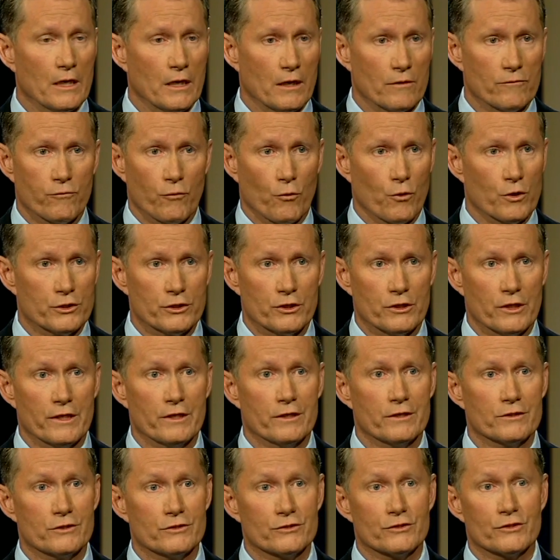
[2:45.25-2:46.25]
Unfortunately,
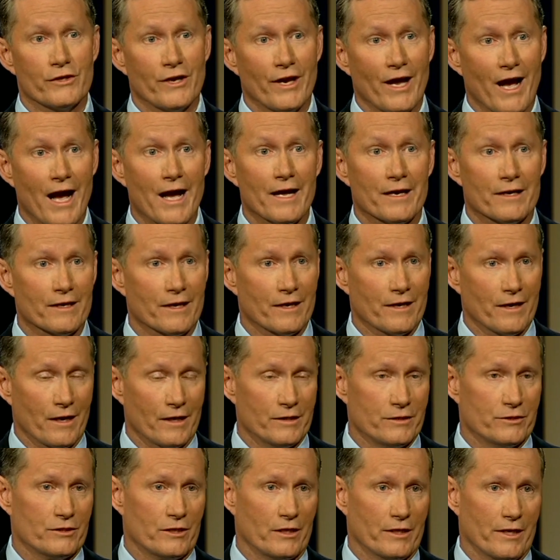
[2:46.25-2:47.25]
this is not an
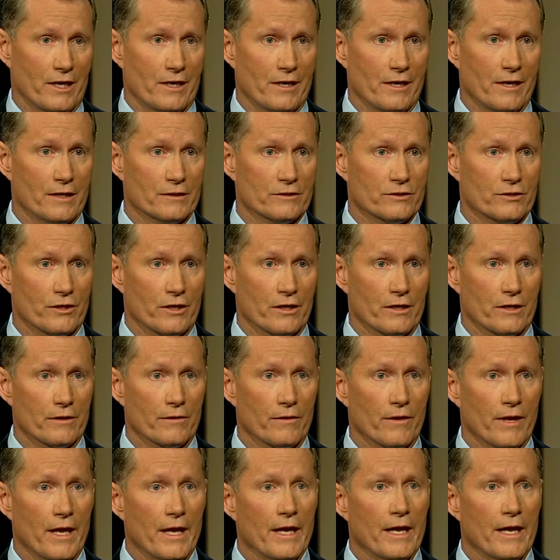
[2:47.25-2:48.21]
isolated incident,